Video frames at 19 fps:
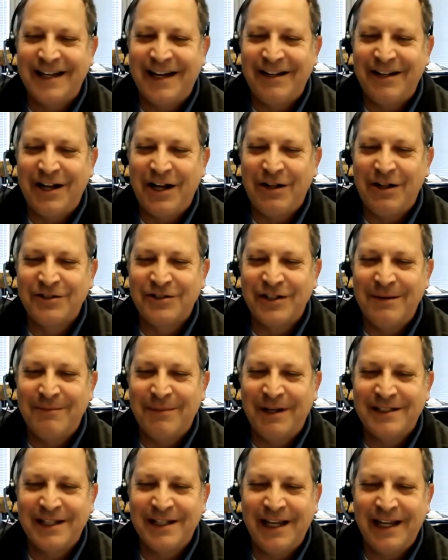I'll also end
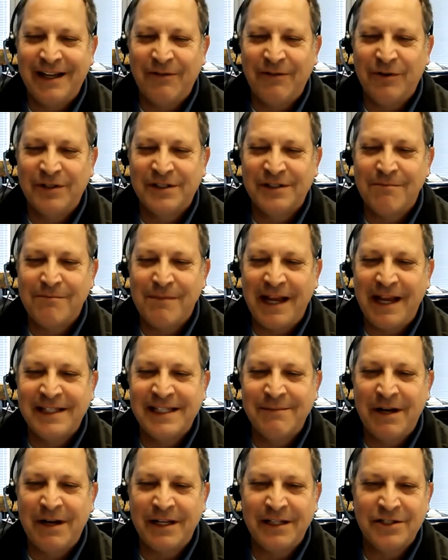by saying what's
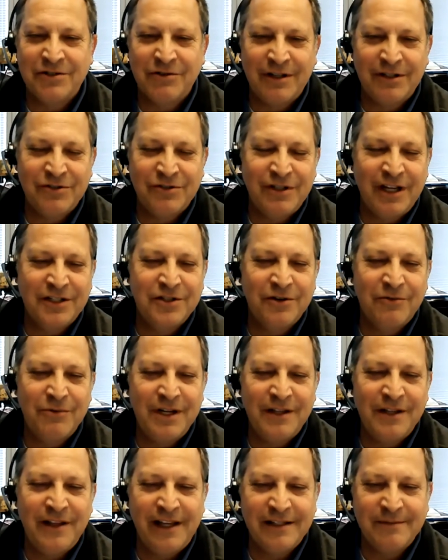amazing about Israel is you get to
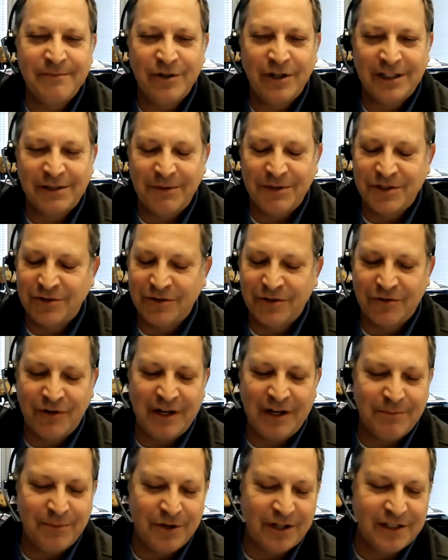read these books, which are
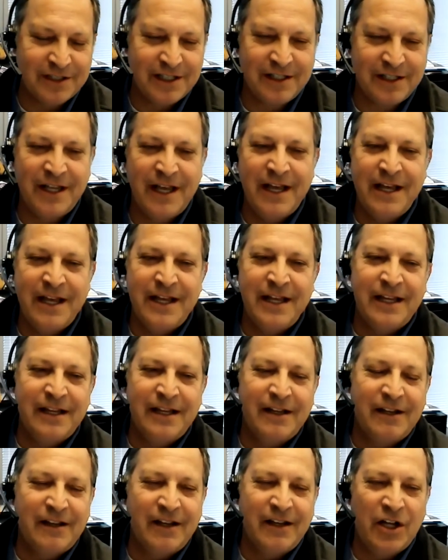great books. And
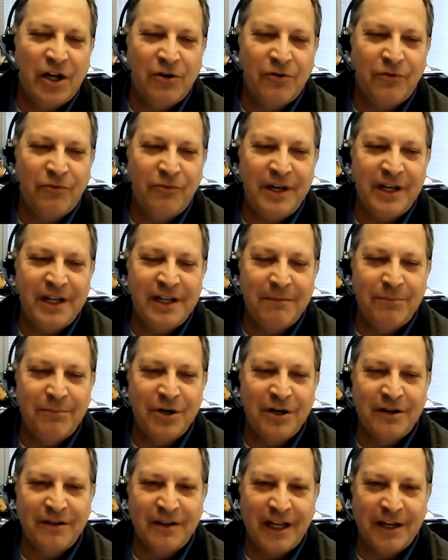reading a
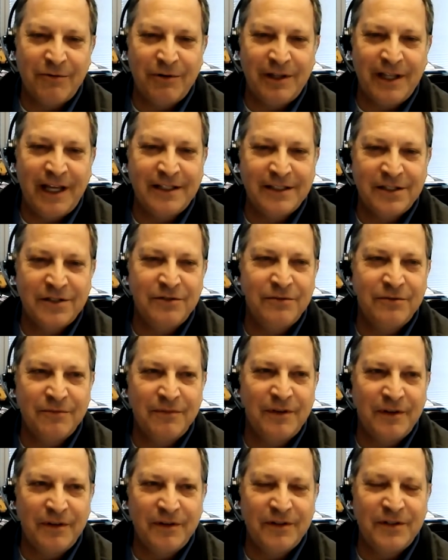book that relates to
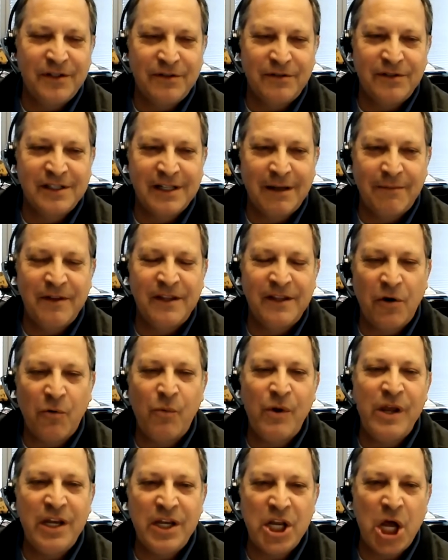something that
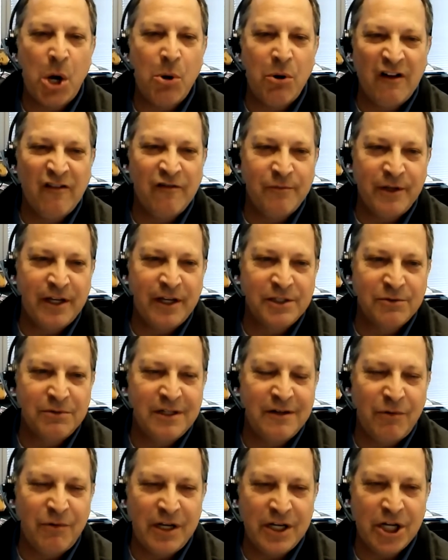we know of, because
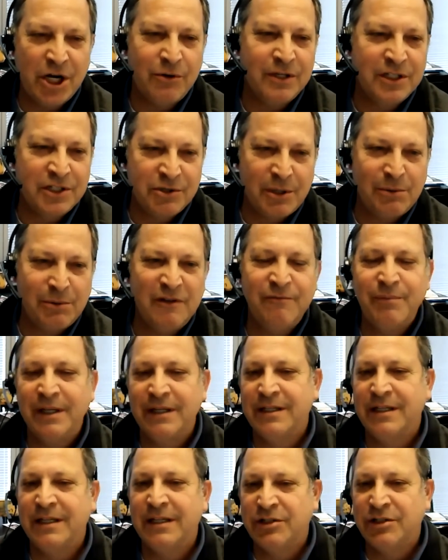we know Israel, we've
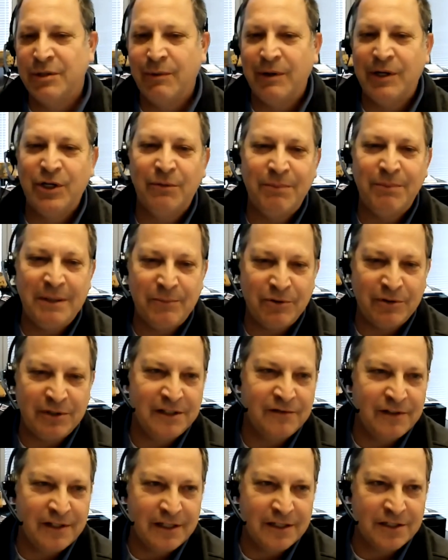been to Israel, we know people who
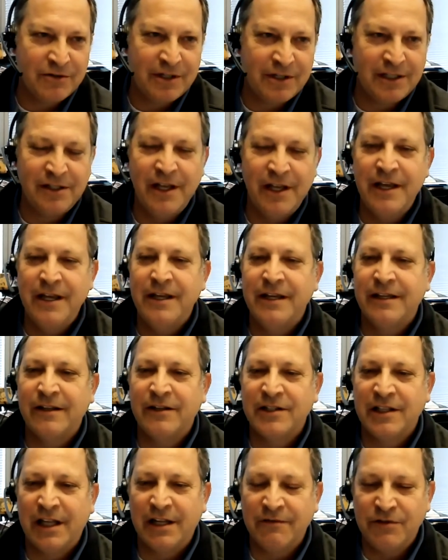live in Israel.
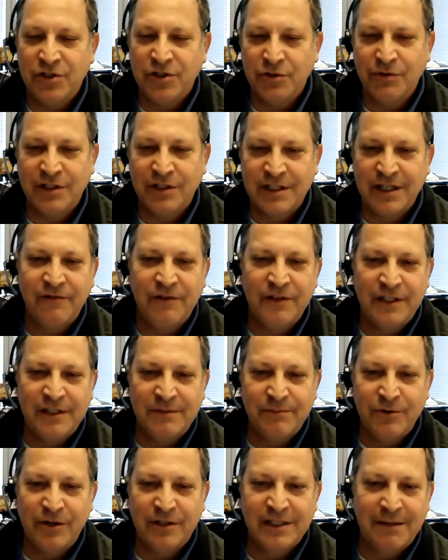There's a lot of Jewish stuff in these
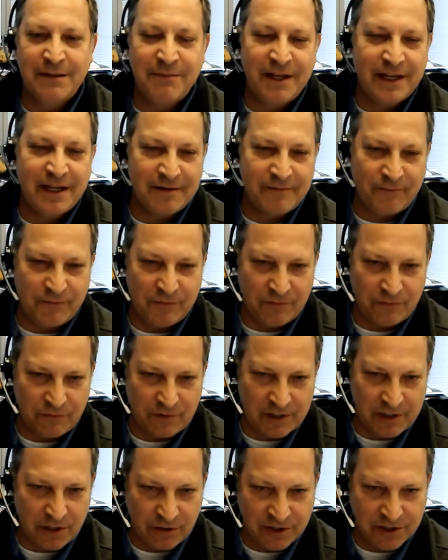books. They make it
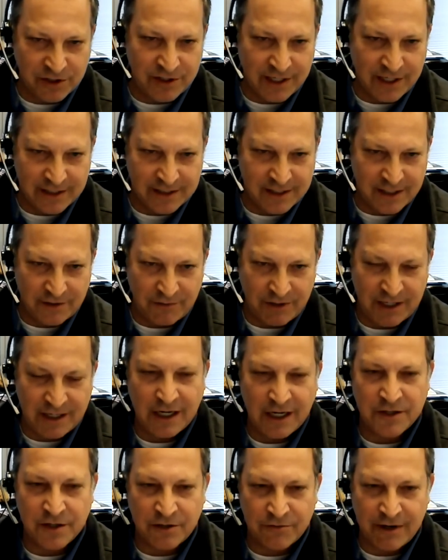closer to us than reading
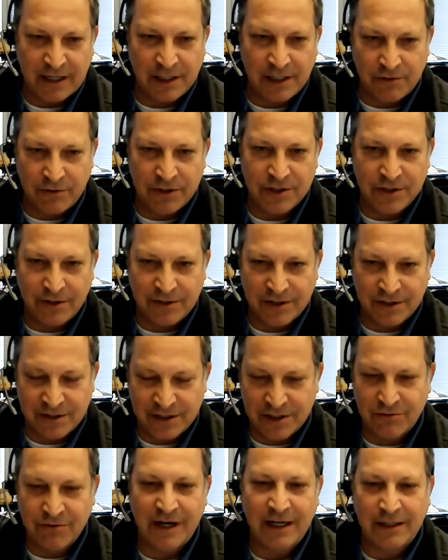other great literature. So this
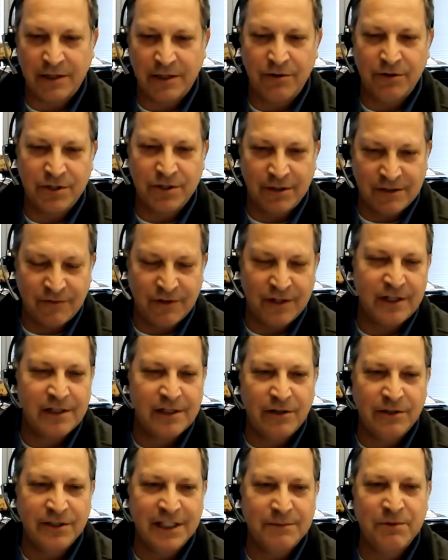is great literature. It's very
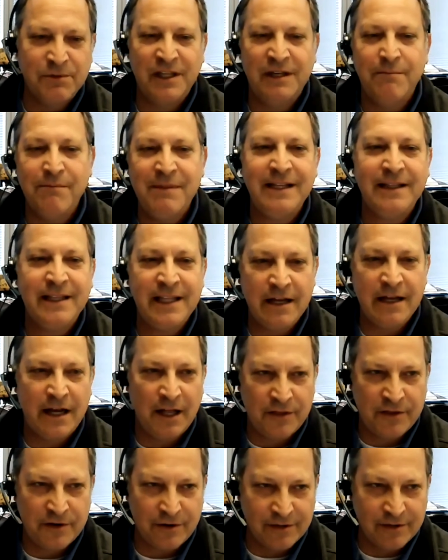close to us, but then meet the
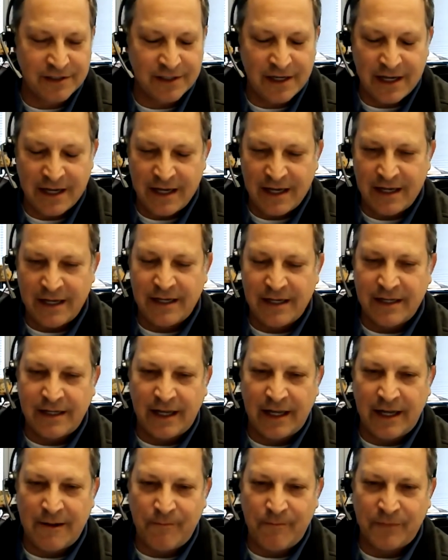authors.
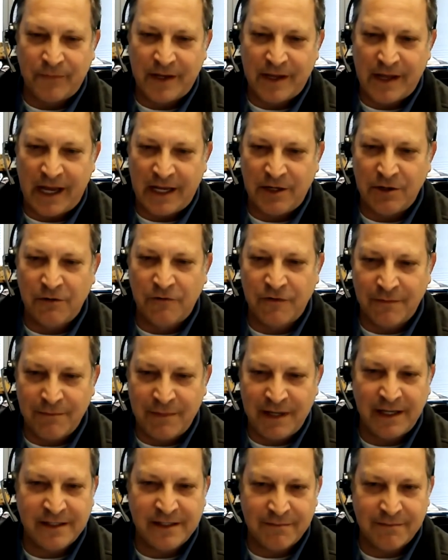I know for
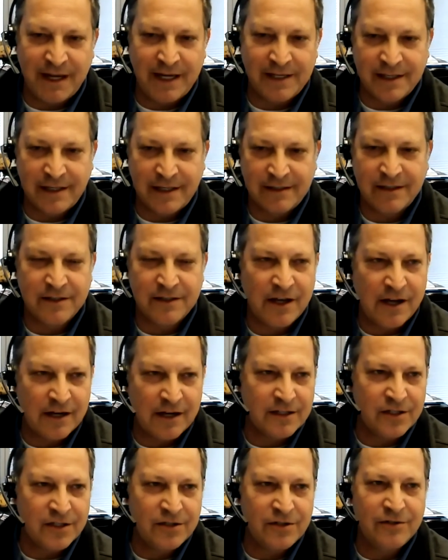me, it's amazing to
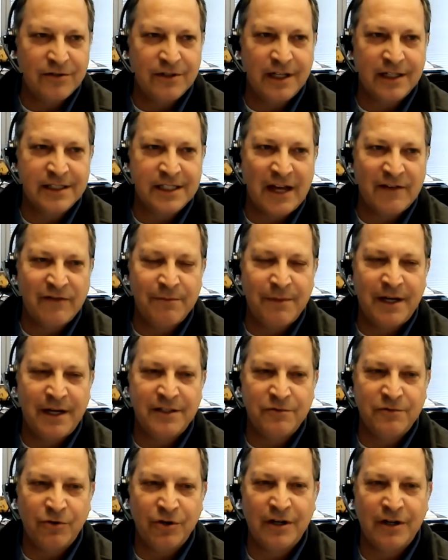talk to Assaf about
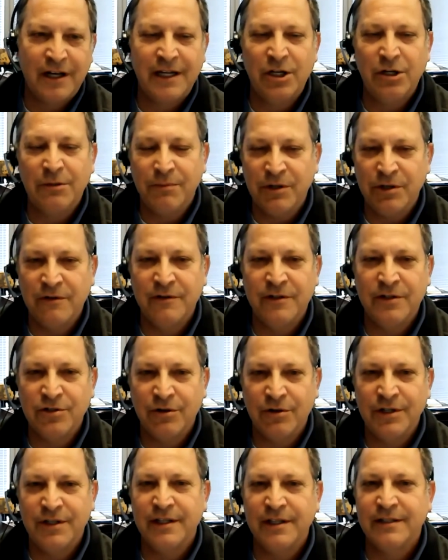his work, and I hope you've
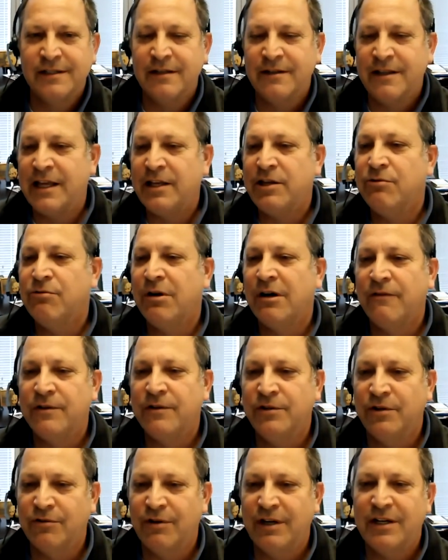enjoyed this. And thank you all for
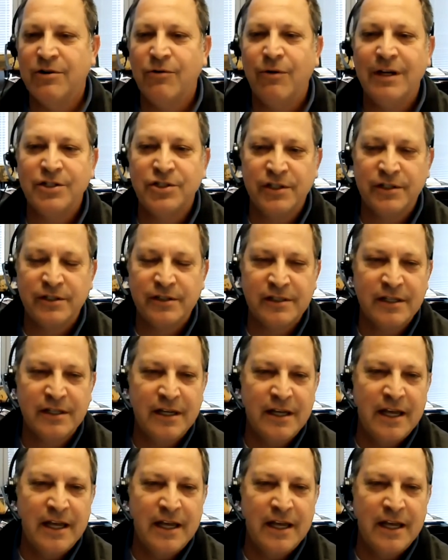your great questions.